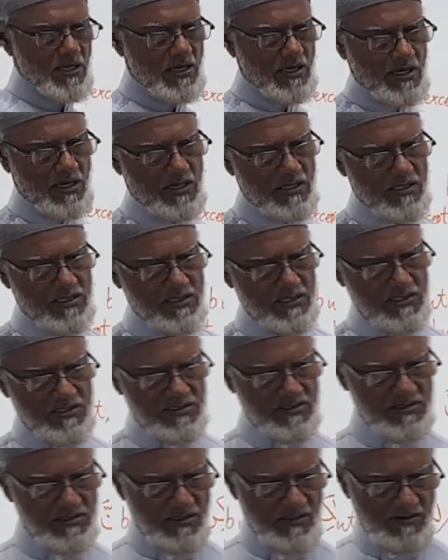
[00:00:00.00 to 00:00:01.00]
And it
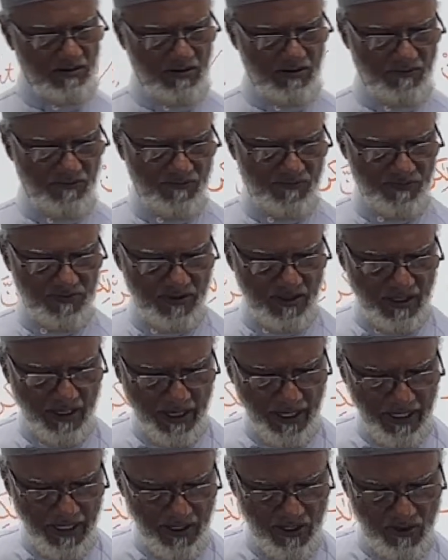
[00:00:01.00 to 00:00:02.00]
is ayah